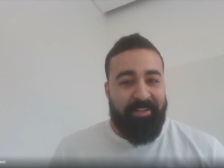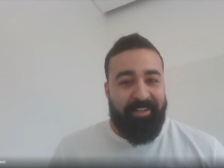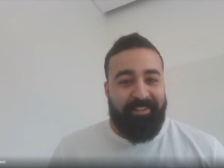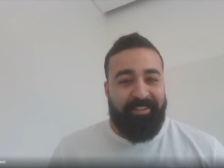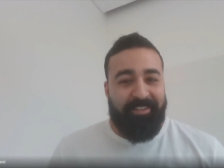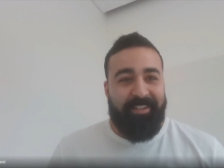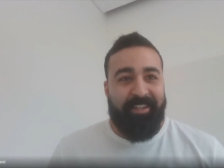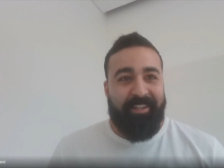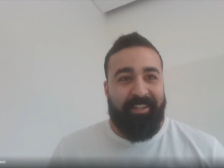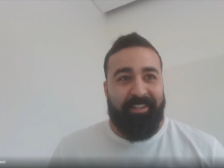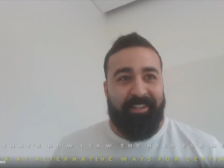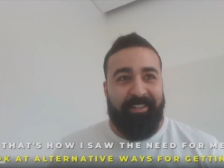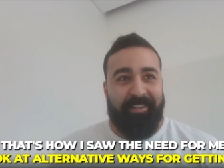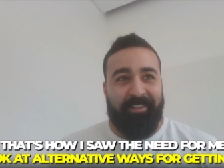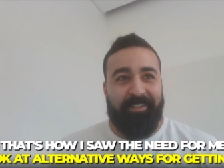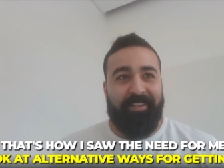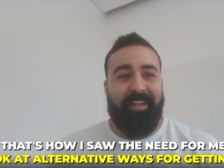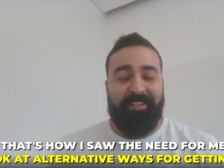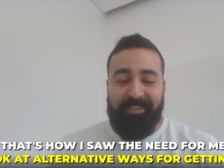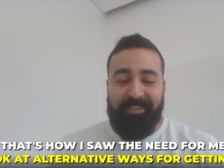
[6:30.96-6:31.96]

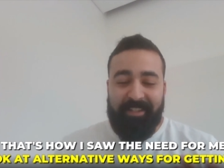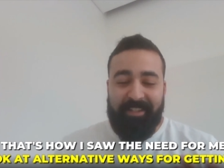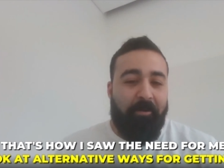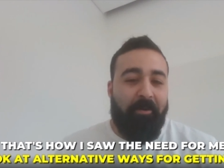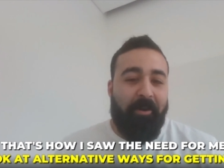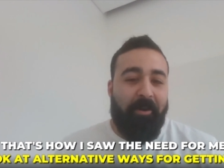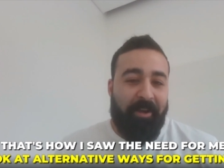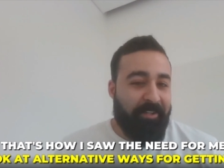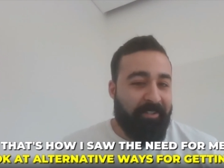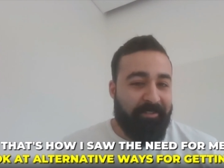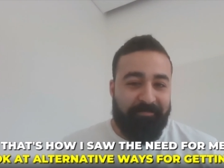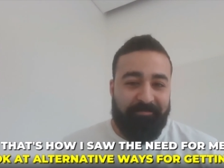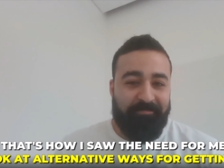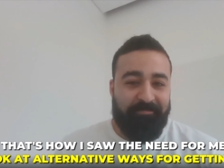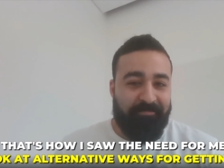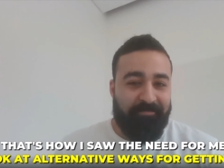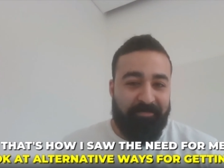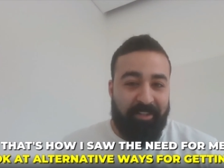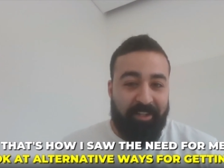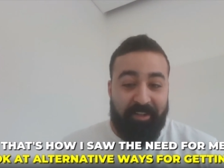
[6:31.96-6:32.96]
the, that's how I
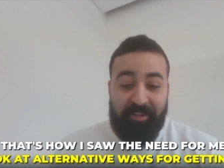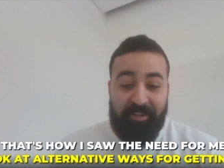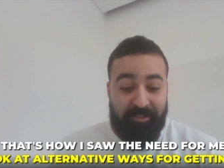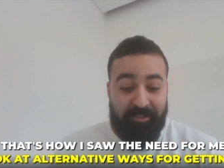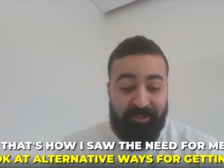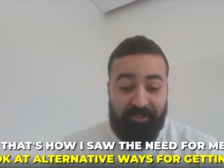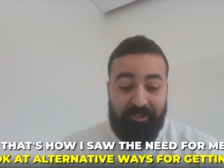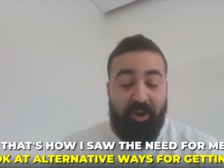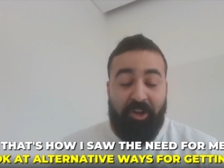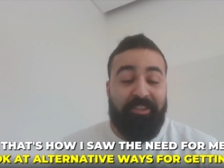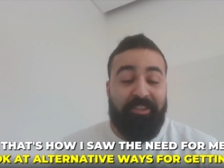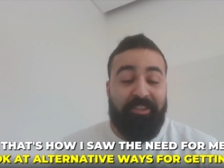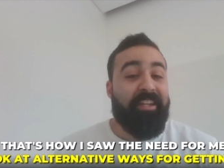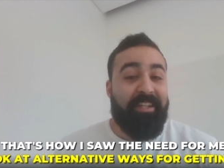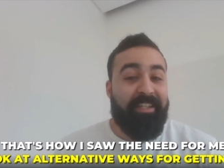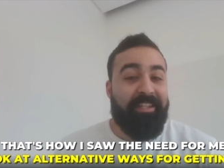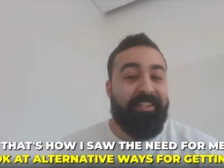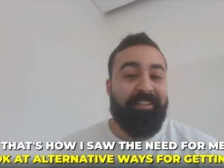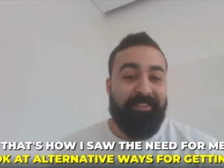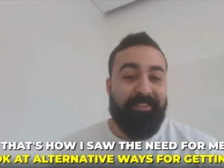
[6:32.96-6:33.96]
saw the
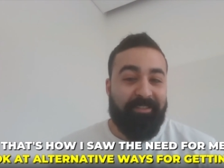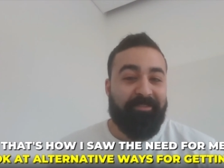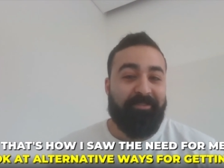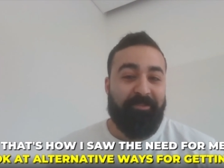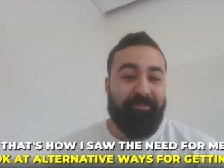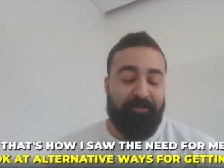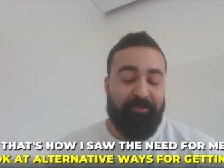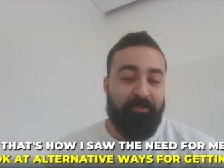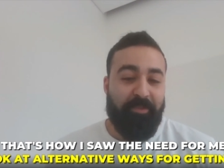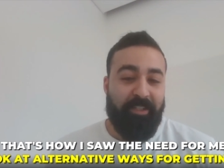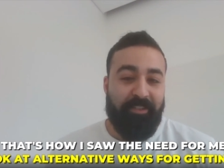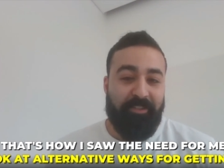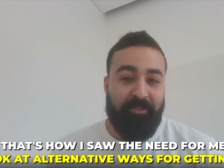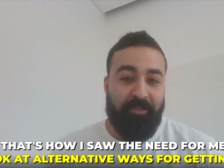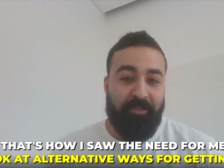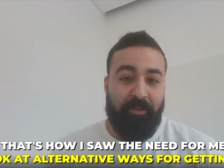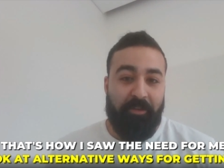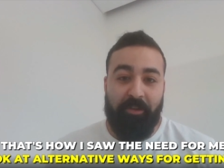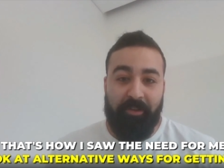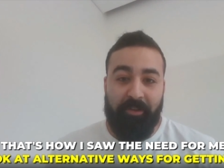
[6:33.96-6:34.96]
need for me
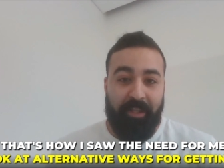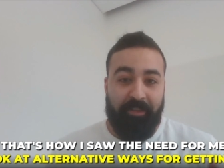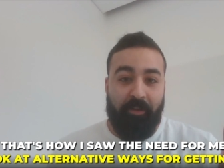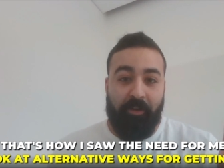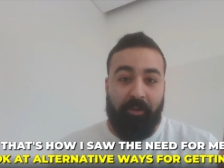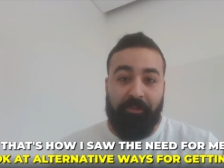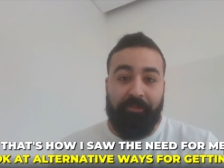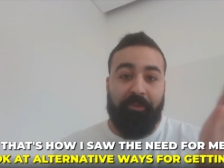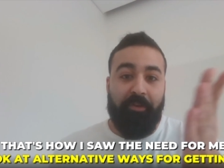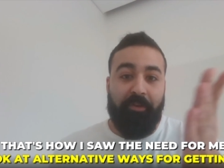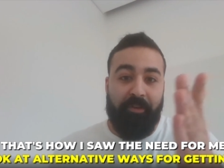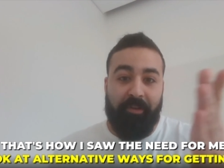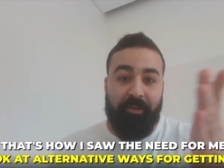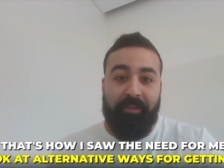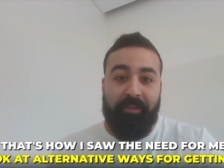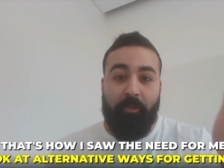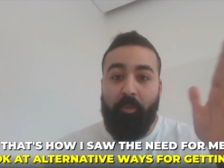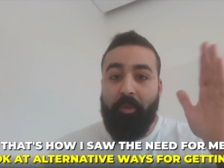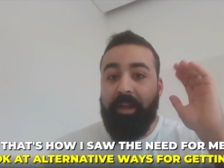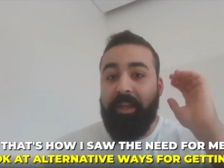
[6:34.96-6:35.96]
to look at
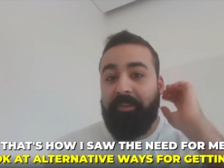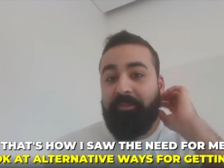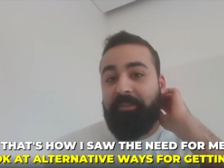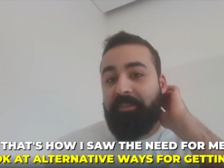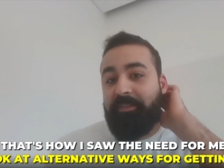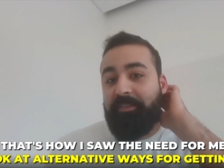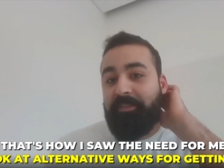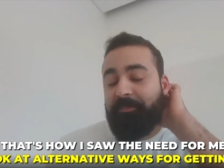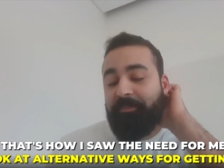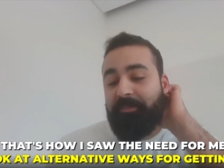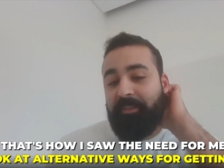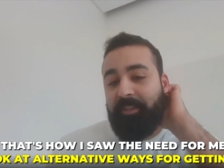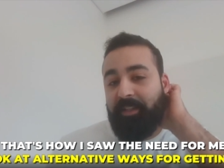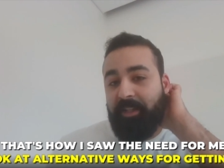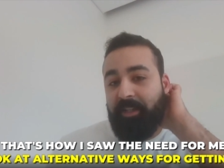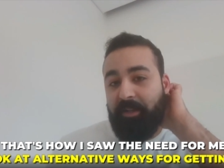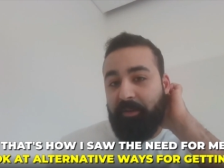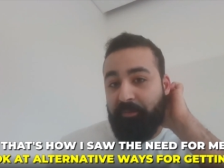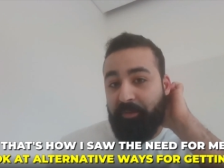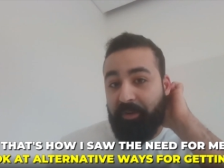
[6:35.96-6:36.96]
alternative ways
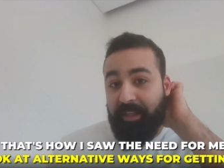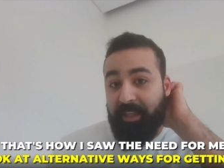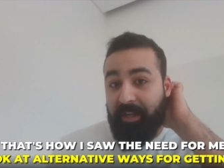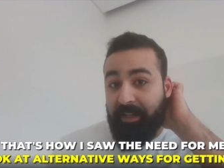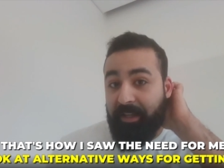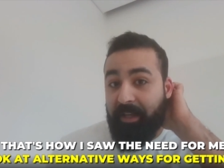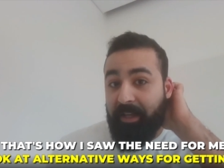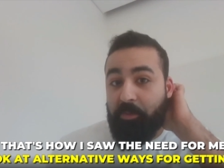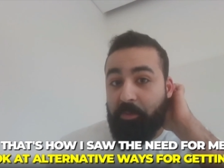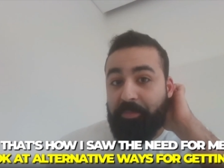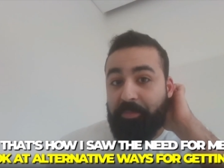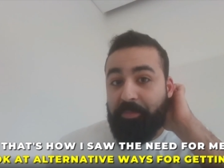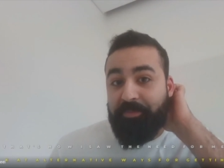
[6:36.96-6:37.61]
uh, for getting help.